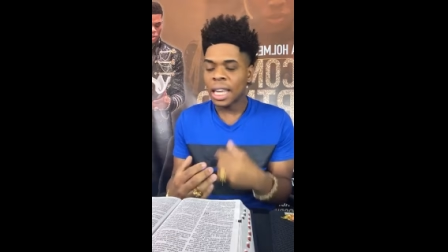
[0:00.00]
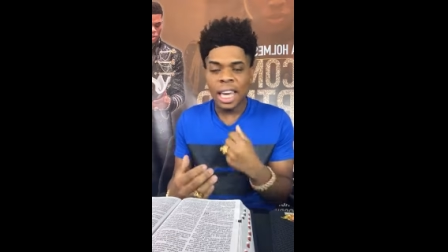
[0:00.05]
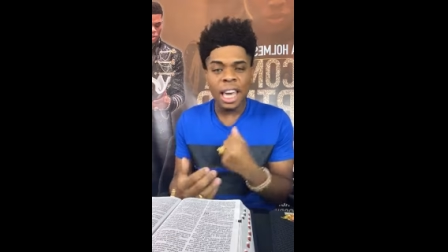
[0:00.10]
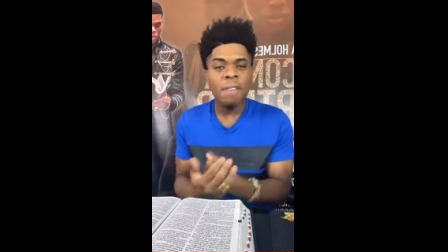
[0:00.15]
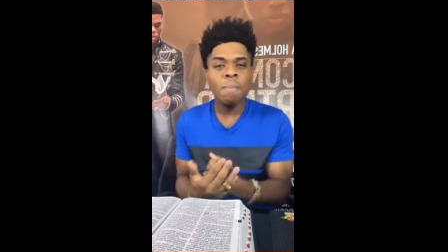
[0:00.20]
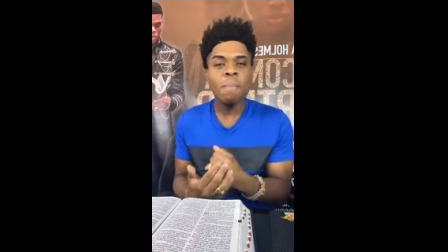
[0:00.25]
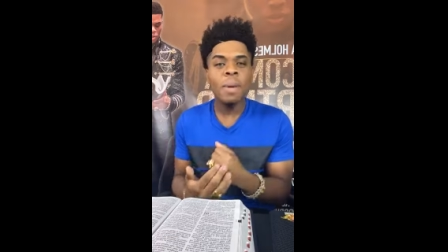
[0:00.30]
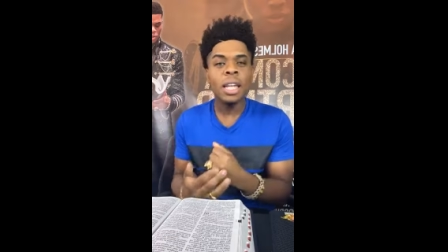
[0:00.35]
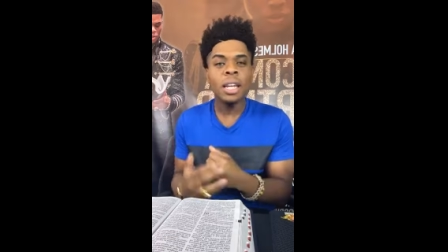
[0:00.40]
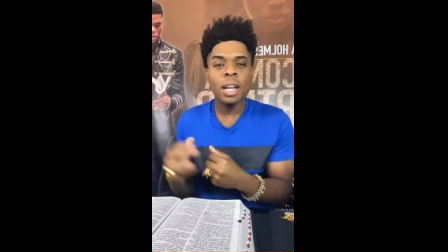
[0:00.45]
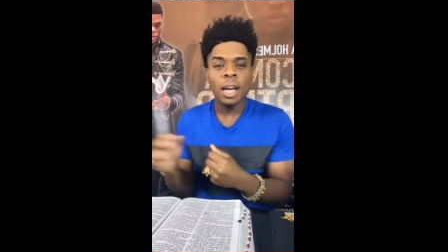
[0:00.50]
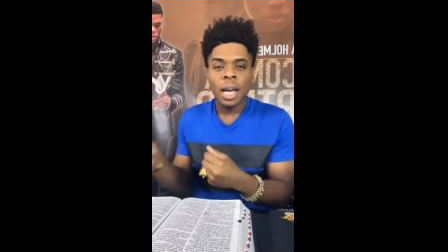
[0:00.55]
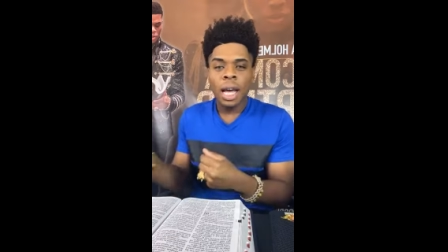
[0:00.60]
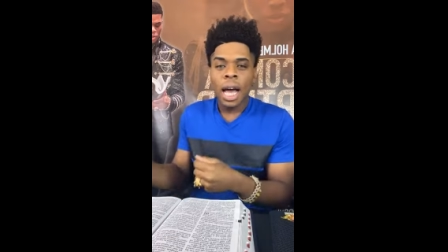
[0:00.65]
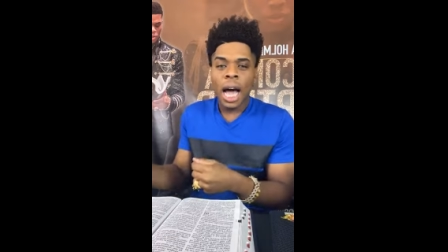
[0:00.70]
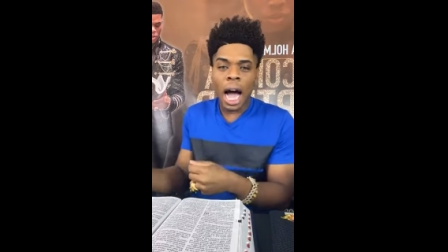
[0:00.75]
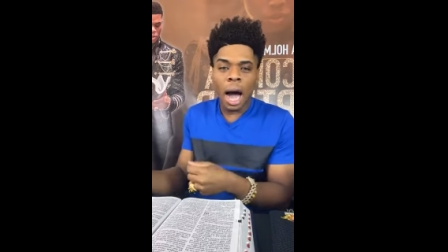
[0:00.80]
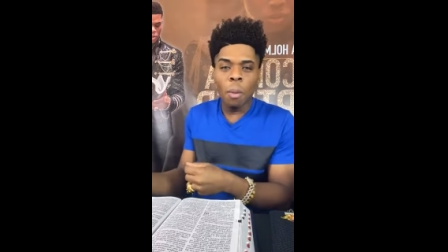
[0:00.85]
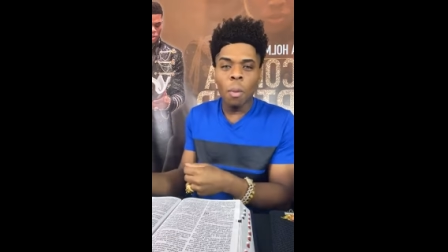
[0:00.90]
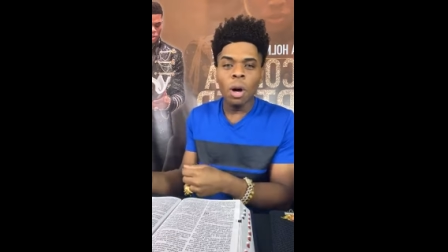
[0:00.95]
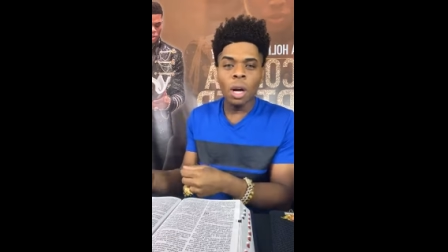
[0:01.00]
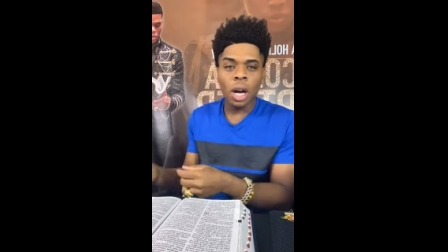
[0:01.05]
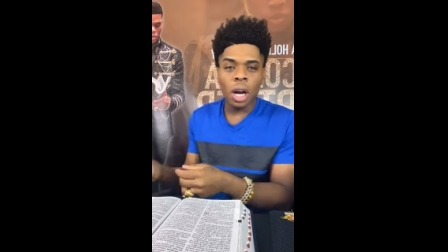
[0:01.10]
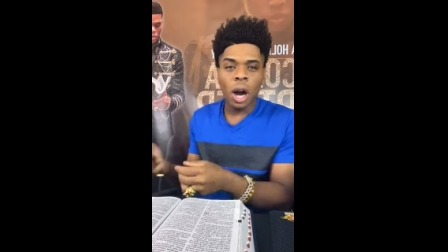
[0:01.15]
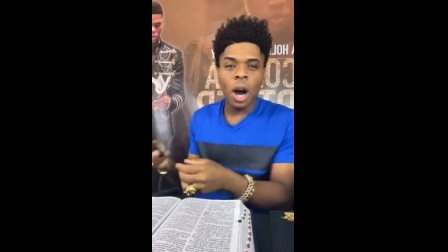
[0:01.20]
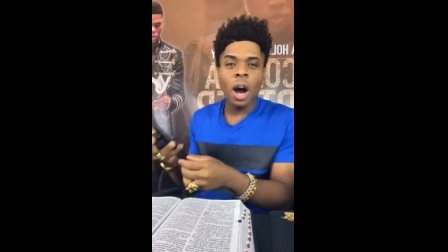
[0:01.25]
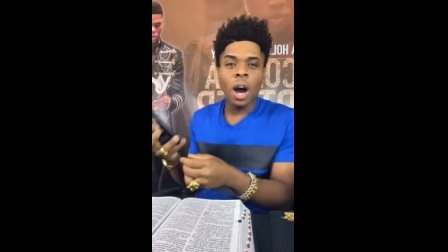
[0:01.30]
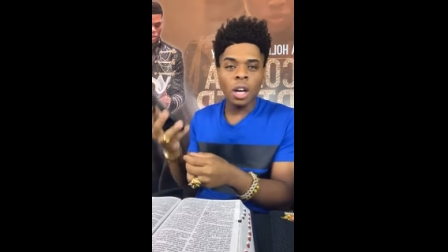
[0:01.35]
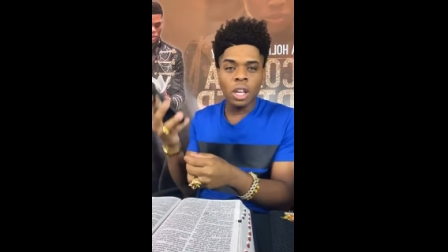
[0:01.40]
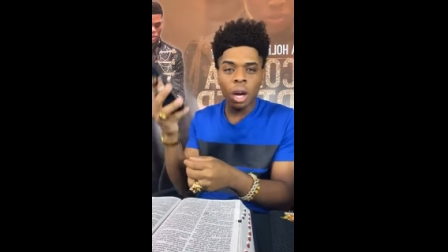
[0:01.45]
Give me the, I want to
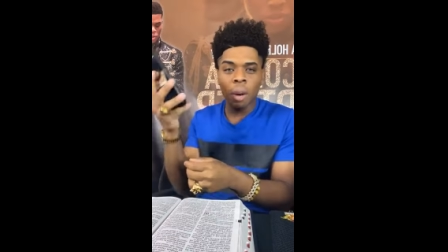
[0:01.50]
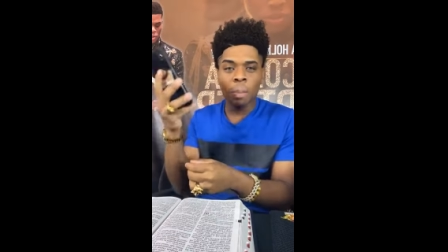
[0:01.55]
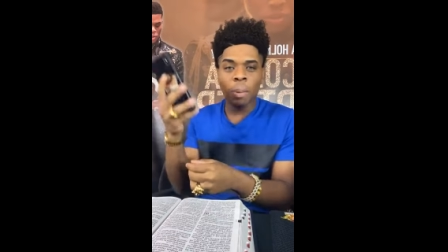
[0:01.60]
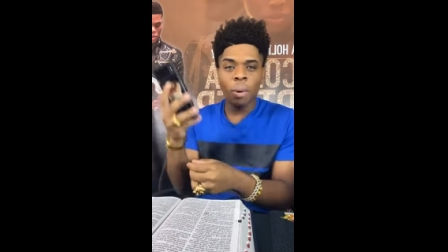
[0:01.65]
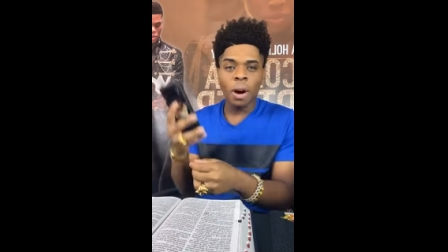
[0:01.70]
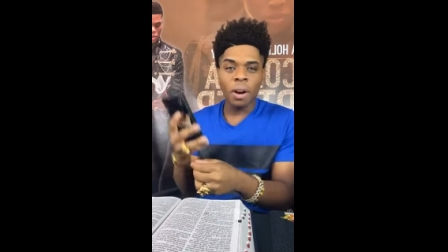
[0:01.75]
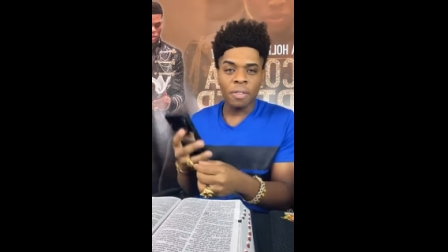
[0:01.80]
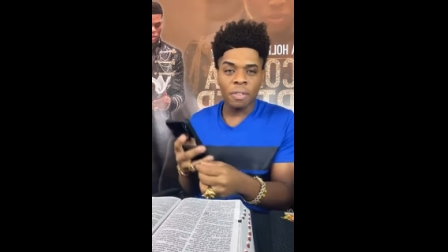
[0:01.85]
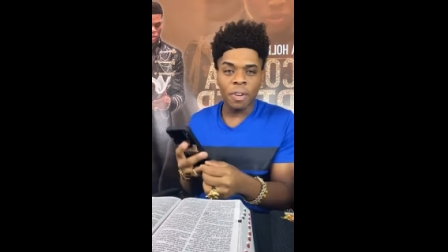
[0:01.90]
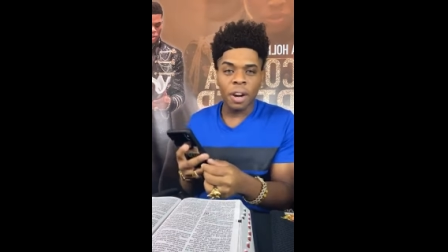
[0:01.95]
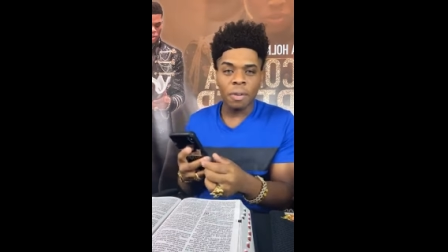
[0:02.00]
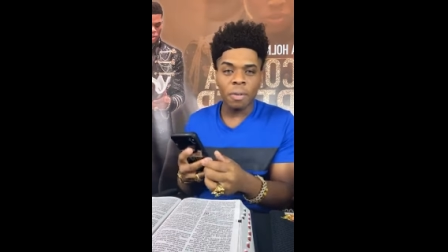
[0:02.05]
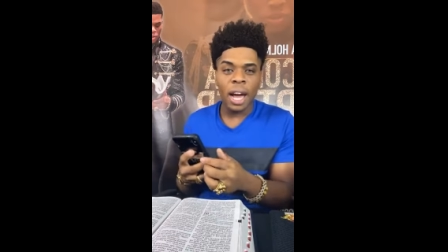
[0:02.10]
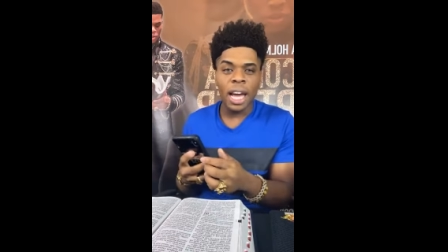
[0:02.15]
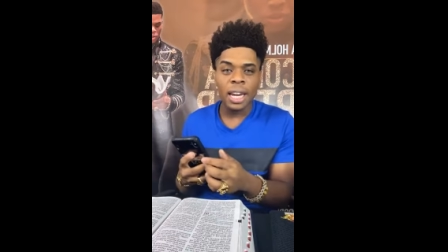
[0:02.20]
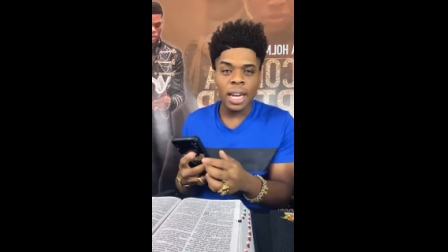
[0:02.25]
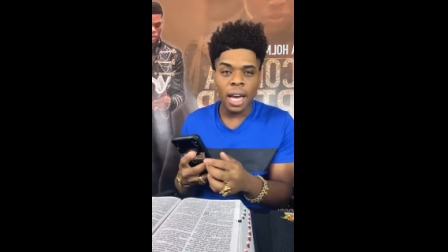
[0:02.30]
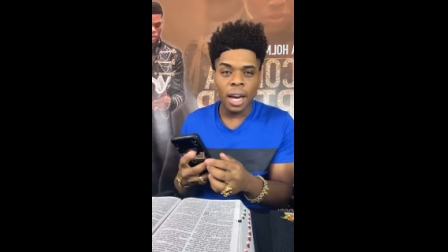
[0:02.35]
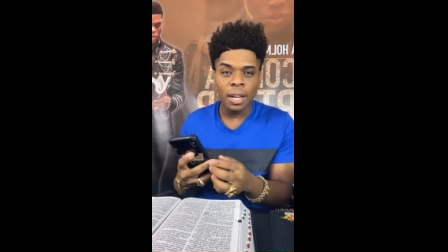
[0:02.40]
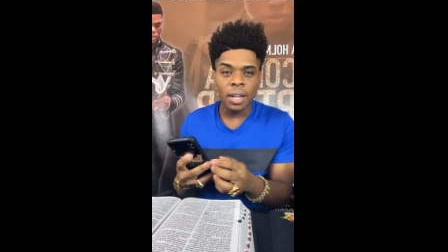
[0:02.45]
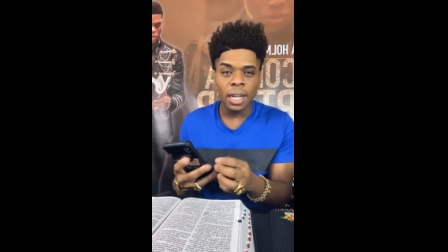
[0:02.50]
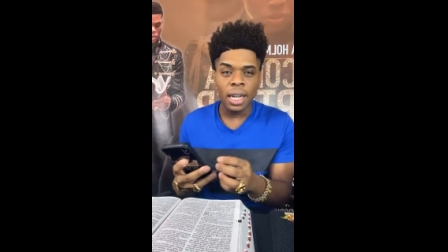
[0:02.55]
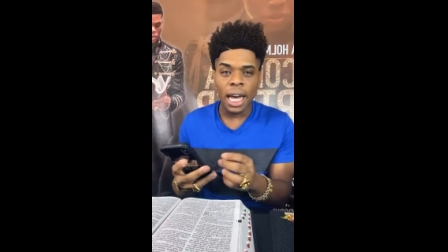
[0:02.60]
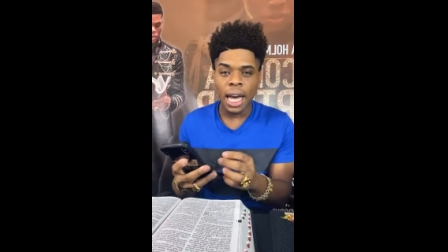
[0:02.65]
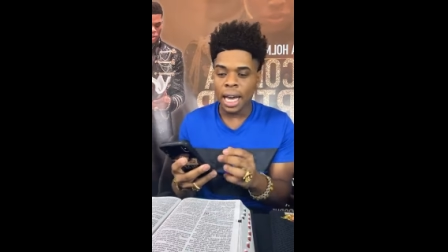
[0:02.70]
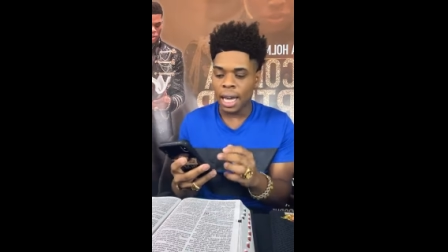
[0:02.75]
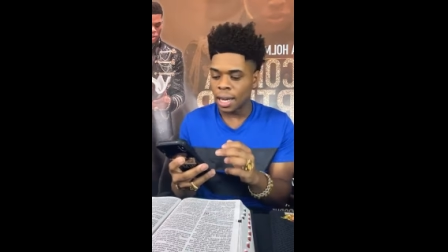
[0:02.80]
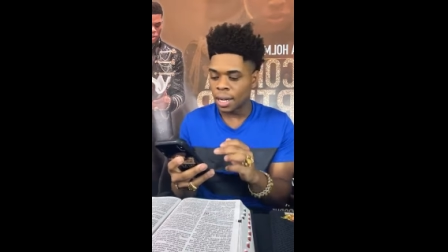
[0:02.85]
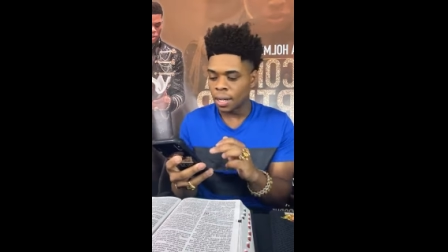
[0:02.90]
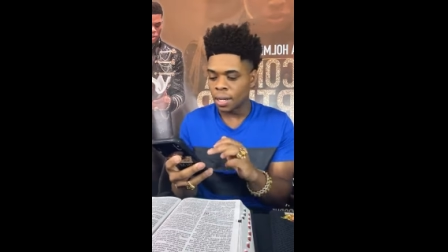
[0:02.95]
call your boyfriend right now on the
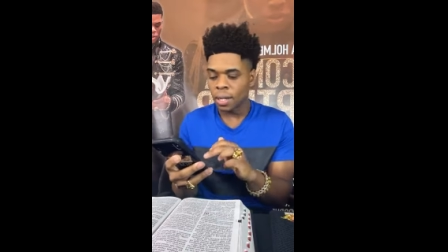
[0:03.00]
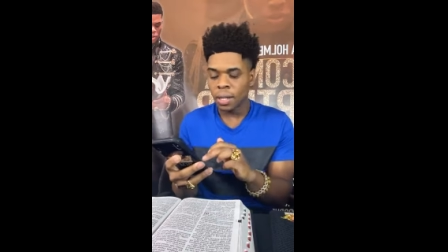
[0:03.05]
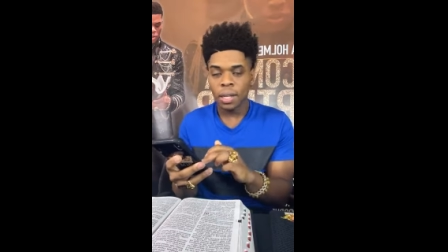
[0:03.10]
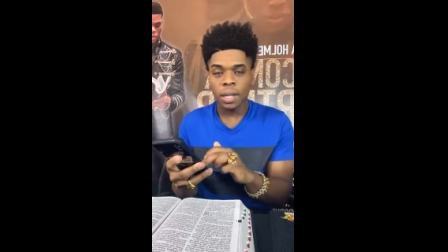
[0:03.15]
line.